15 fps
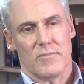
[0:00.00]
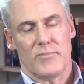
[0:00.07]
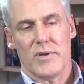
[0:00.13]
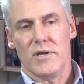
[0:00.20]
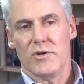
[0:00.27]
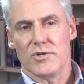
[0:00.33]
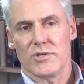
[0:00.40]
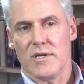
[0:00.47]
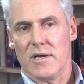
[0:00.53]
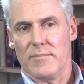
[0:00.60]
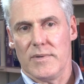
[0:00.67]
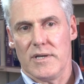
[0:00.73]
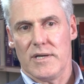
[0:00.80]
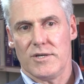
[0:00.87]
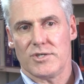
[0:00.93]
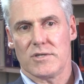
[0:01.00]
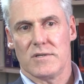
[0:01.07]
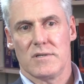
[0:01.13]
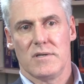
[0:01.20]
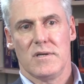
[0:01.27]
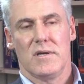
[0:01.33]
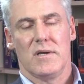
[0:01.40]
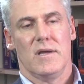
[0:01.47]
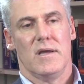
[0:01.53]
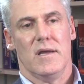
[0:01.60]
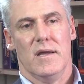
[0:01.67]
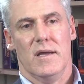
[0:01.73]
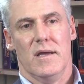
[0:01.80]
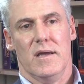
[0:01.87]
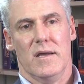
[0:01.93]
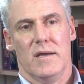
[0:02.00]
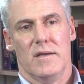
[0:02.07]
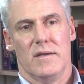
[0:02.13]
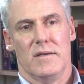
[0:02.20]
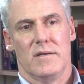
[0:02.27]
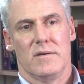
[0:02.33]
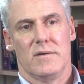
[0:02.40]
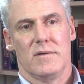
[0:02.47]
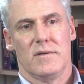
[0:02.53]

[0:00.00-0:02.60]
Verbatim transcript: Peter's nomination, and